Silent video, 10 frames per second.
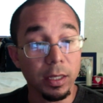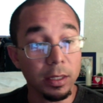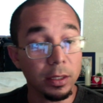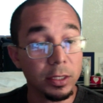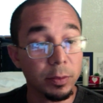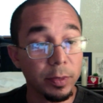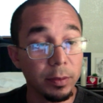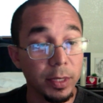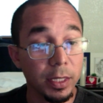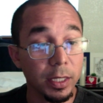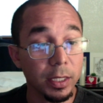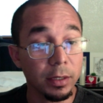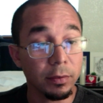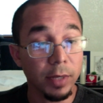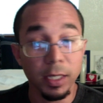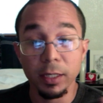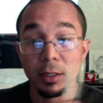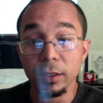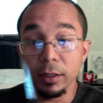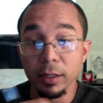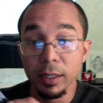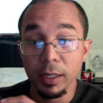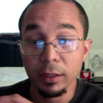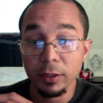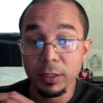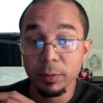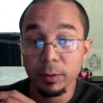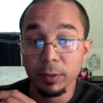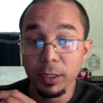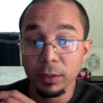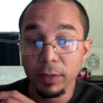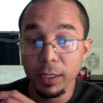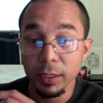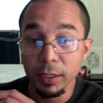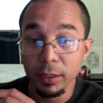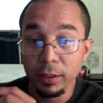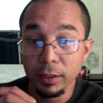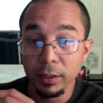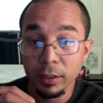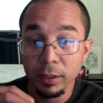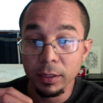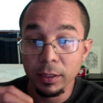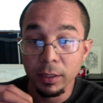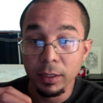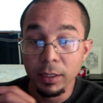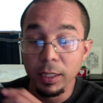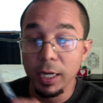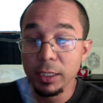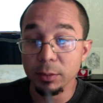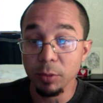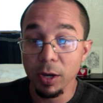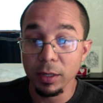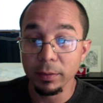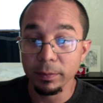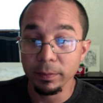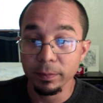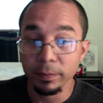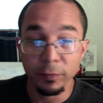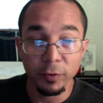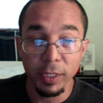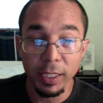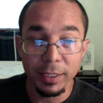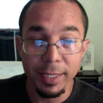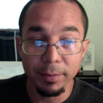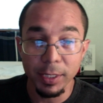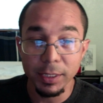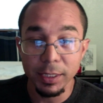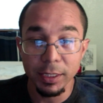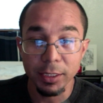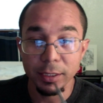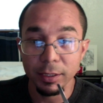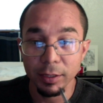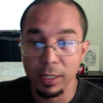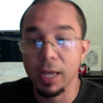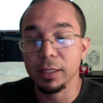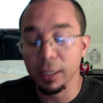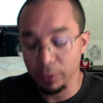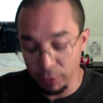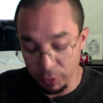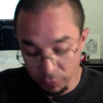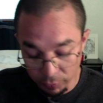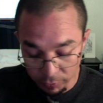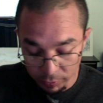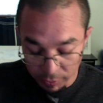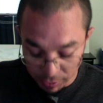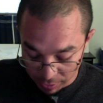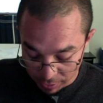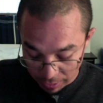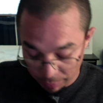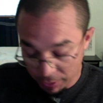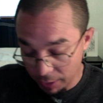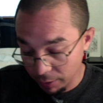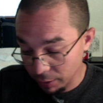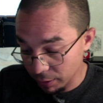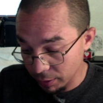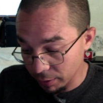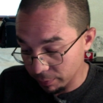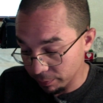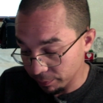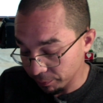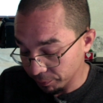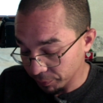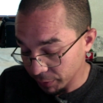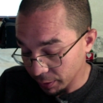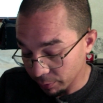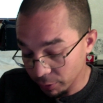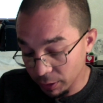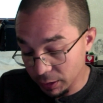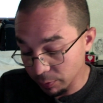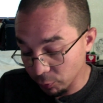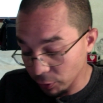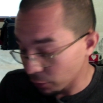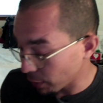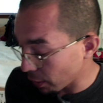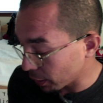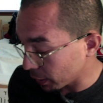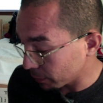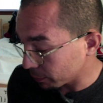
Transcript: there's a BB gun right here, and there's a BB gun right there. I just bought them for like $10 each. I thought they were cool. I'm planning on putting some wood around it